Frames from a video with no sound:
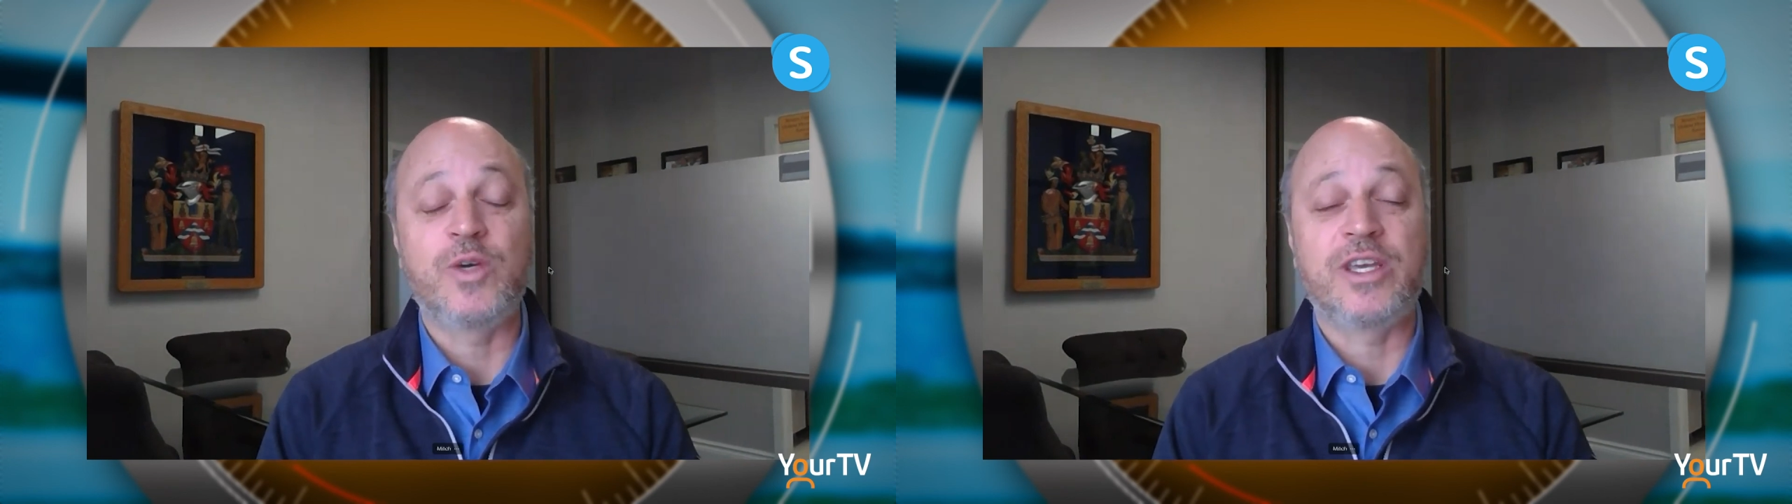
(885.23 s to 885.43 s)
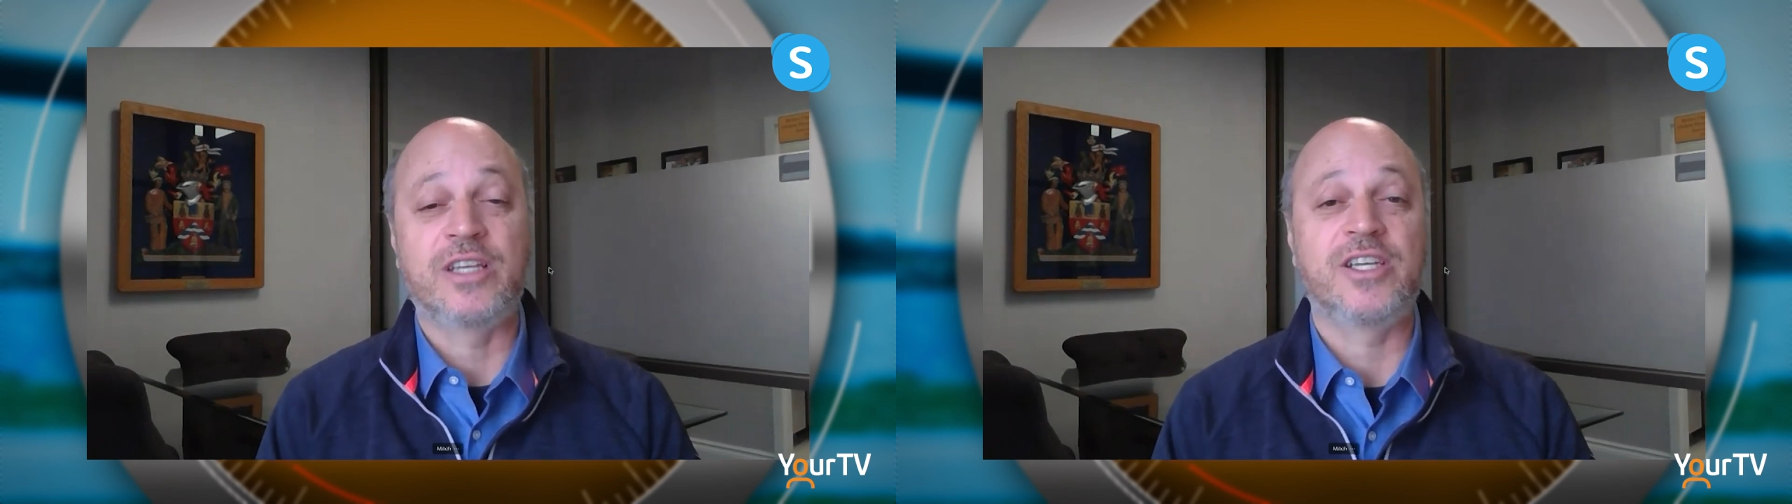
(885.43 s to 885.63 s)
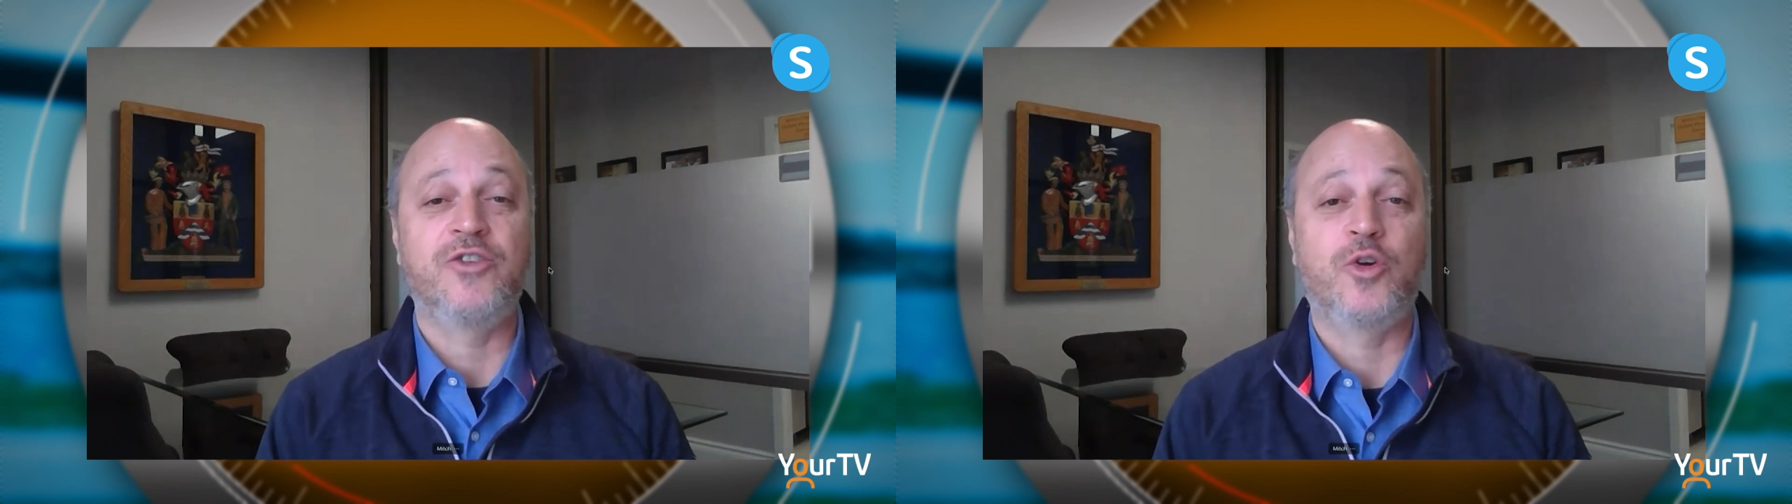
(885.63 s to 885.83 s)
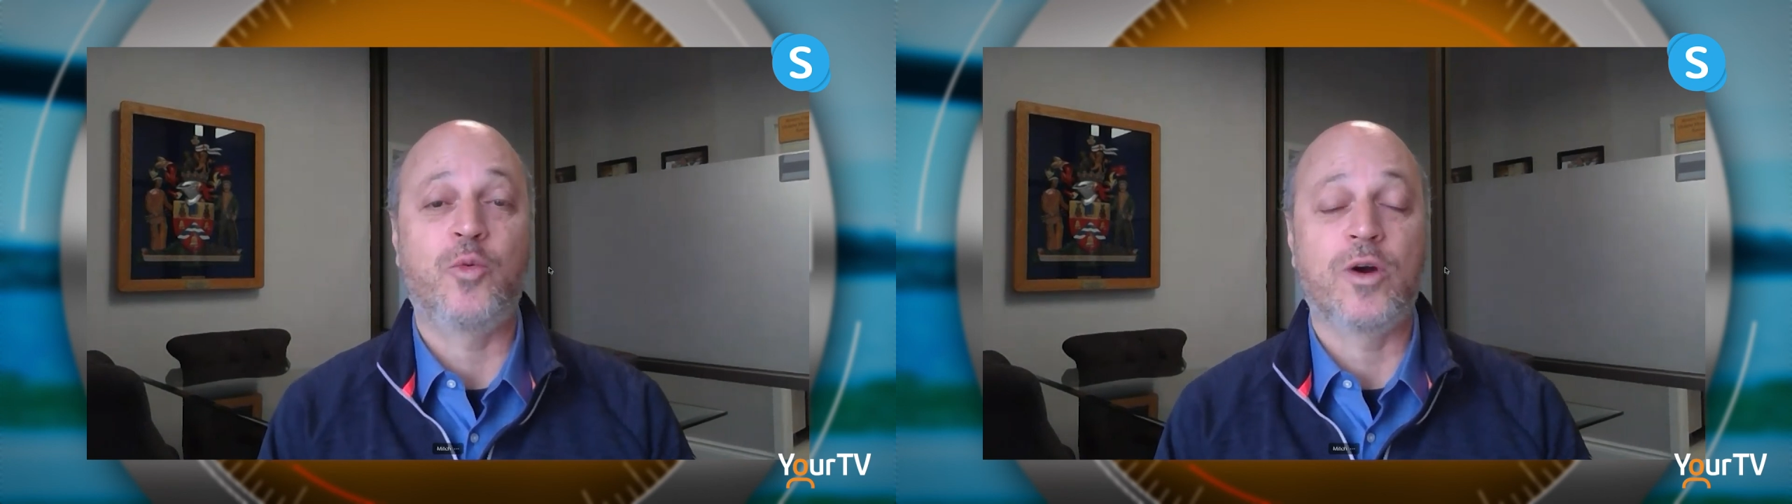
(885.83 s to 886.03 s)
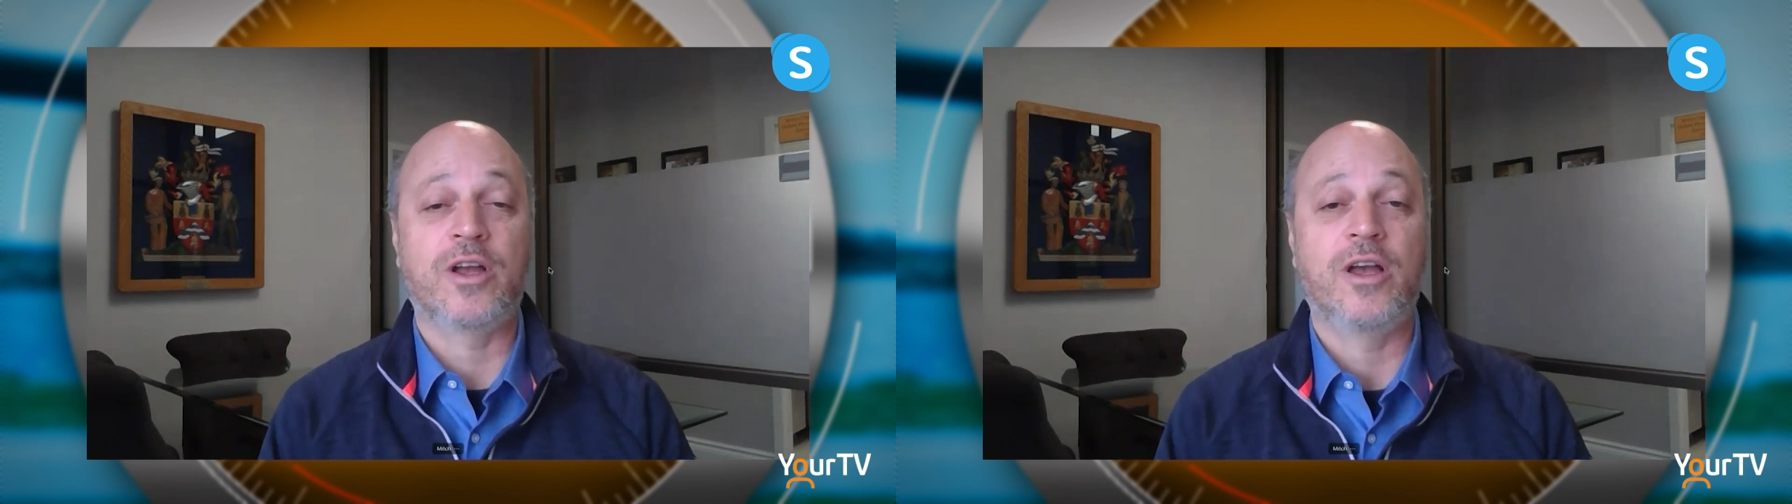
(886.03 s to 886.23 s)
we continue to
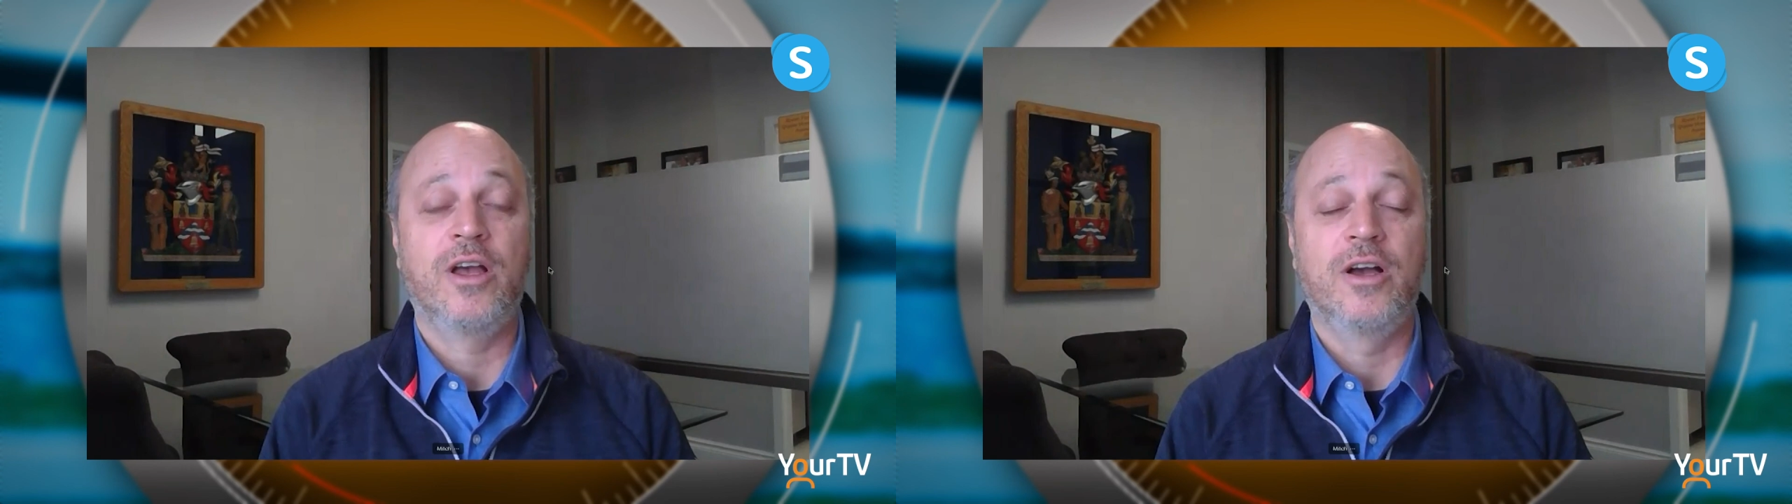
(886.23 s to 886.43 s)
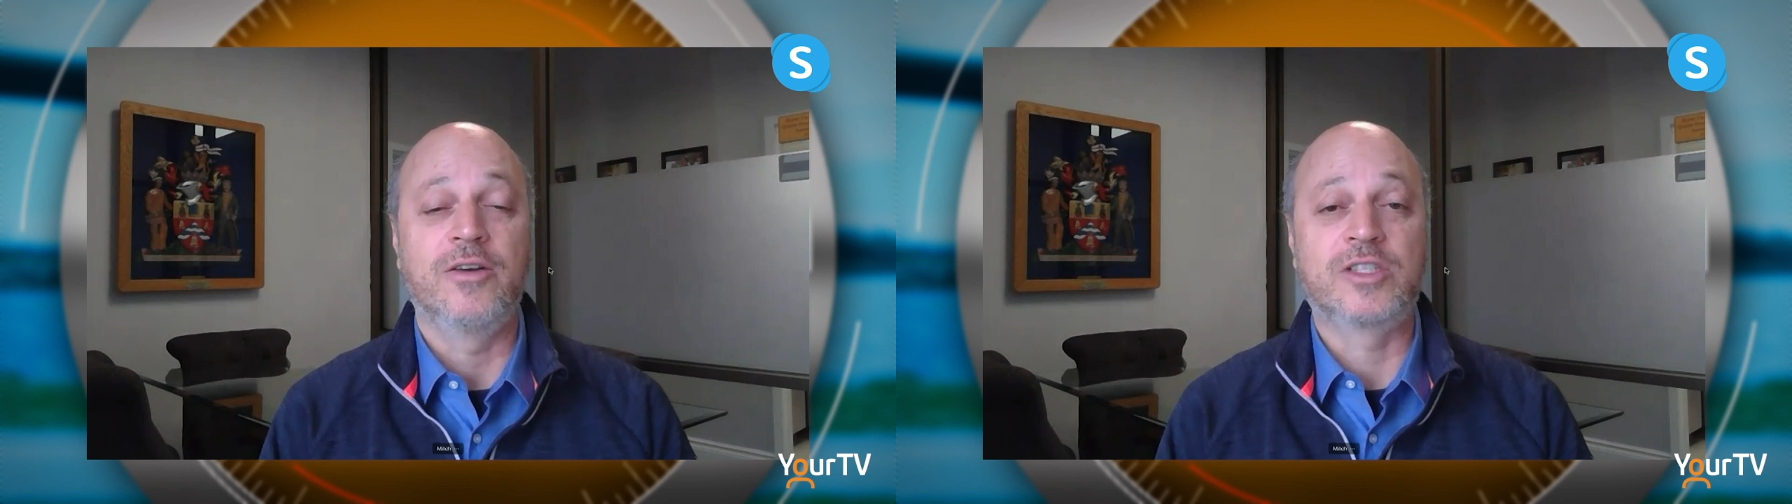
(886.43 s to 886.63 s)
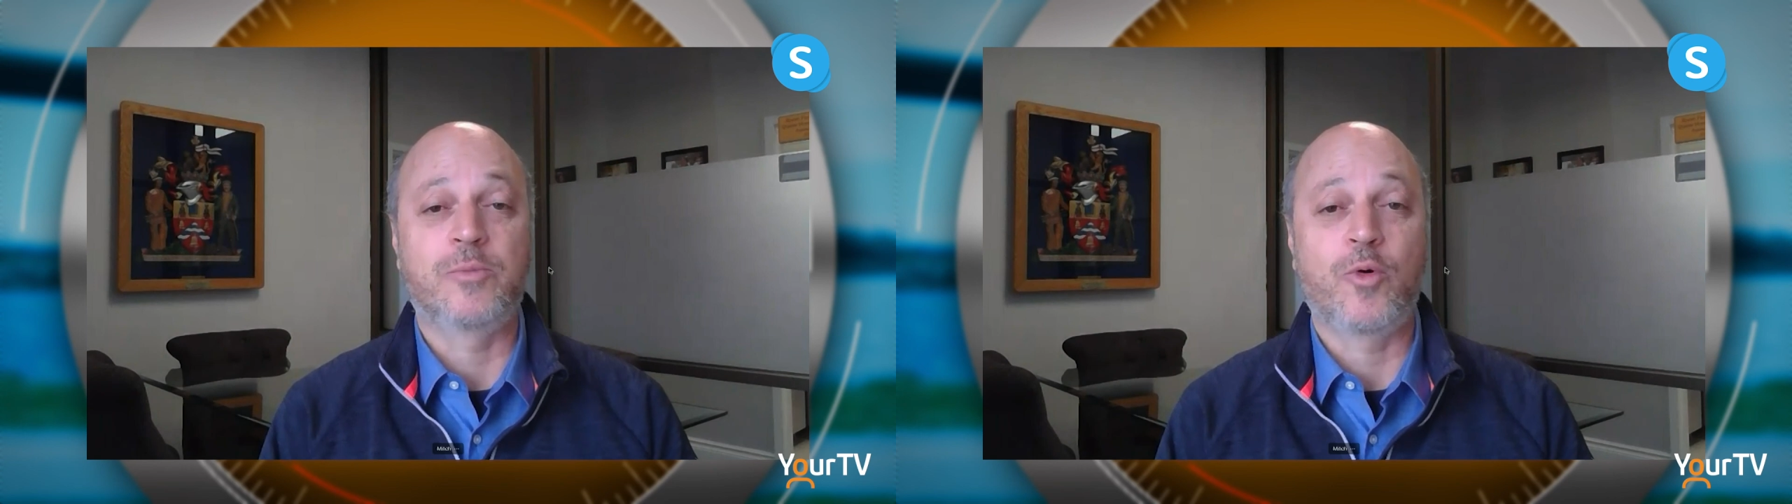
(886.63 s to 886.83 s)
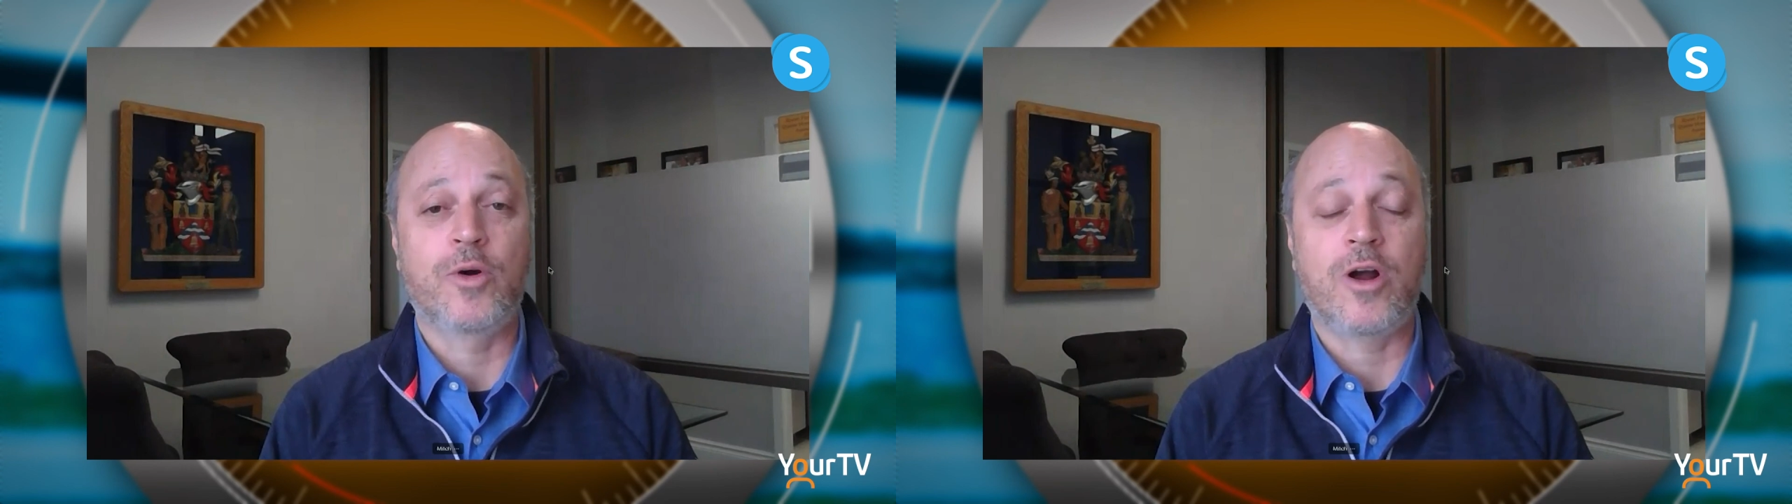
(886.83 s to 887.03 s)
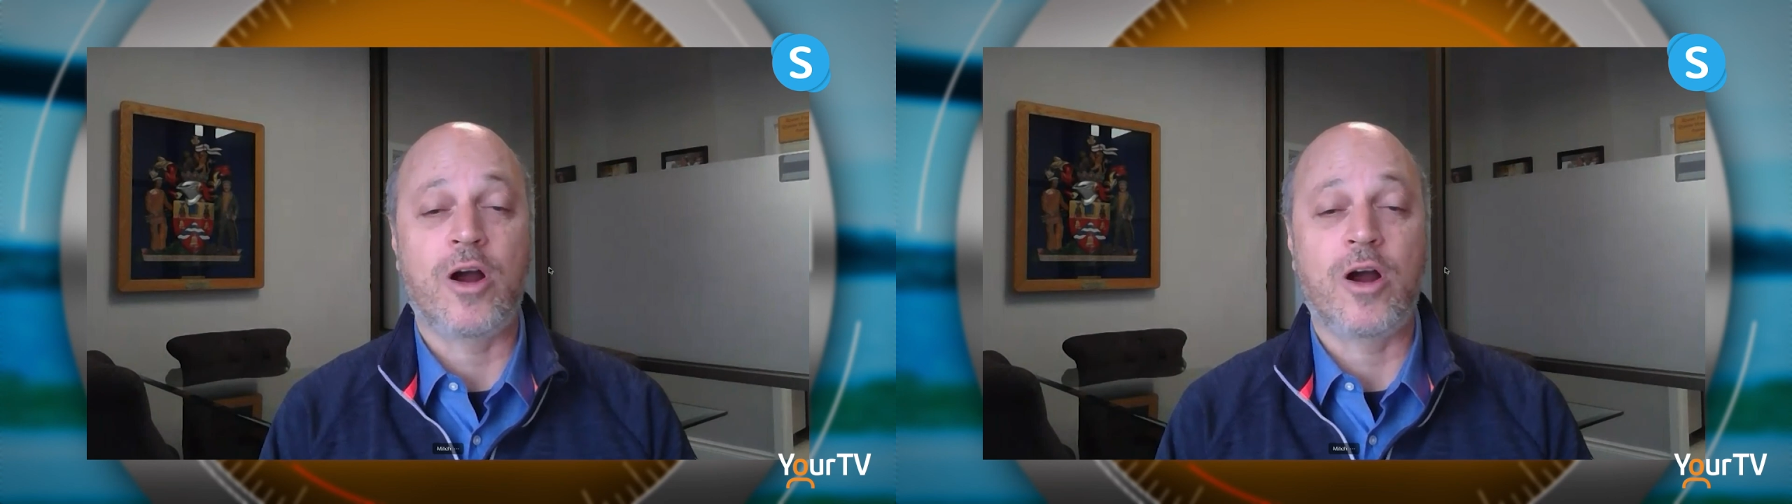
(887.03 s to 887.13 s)
work to support